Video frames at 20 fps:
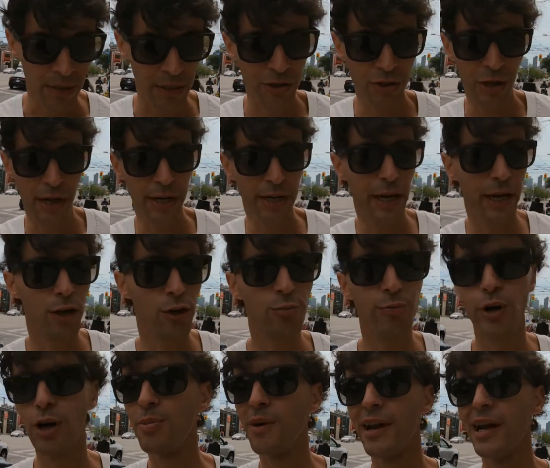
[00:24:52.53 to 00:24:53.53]
they try to get your
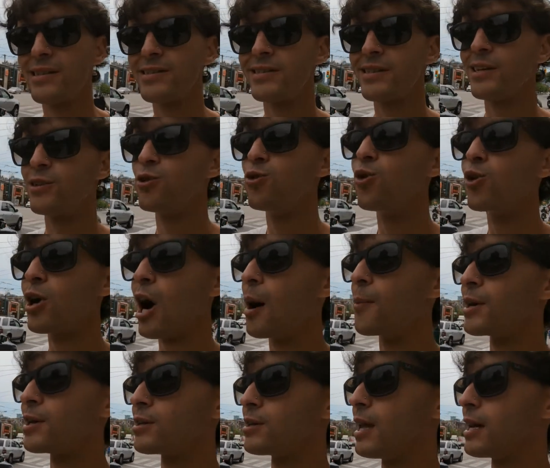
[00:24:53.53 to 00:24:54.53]
boy, but I stay cool,
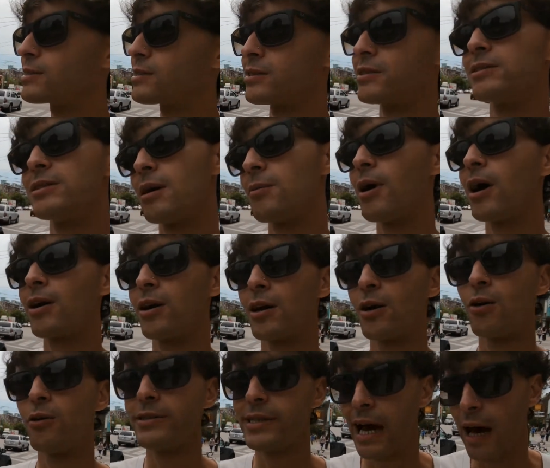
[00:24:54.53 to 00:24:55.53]
calm, and collected because I'm not gonna
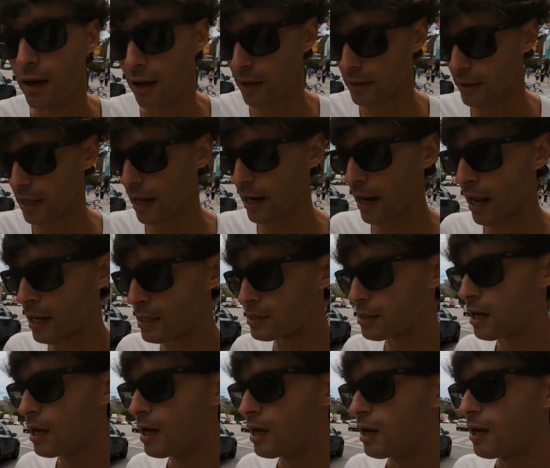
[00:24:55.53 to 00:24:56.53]
go down like that. And
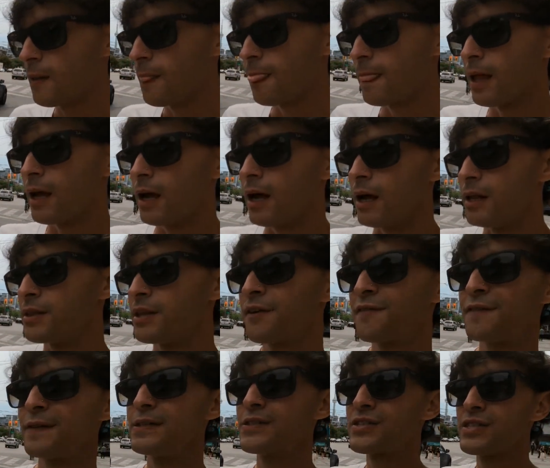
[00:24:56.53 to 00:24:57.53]

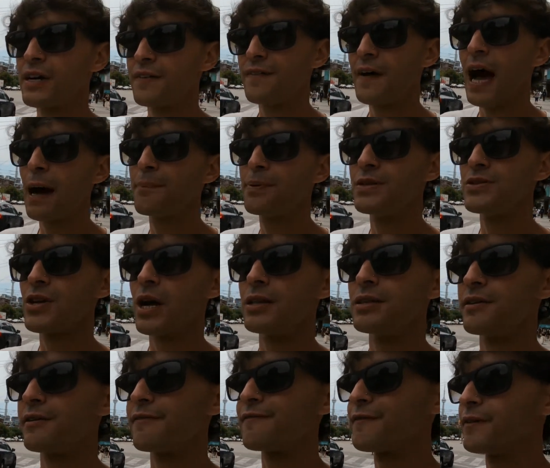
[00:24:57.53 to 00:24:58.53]
different stuff happens on
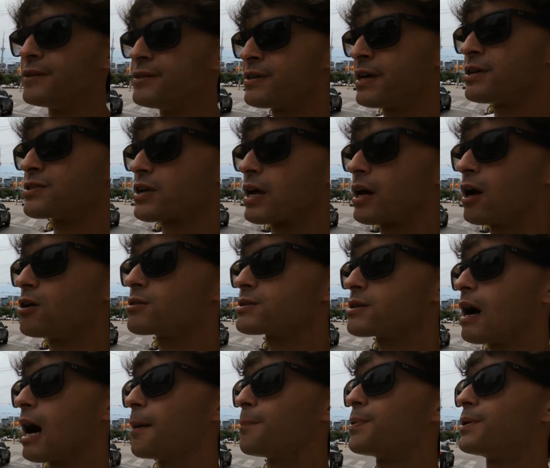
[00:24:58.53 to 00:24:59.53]
different days. I also
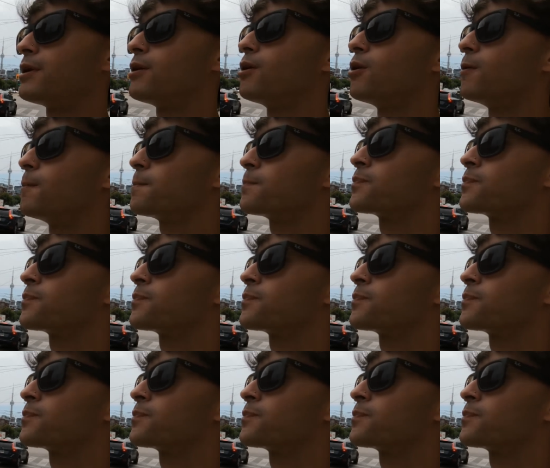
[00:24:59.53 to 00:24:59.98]
happen to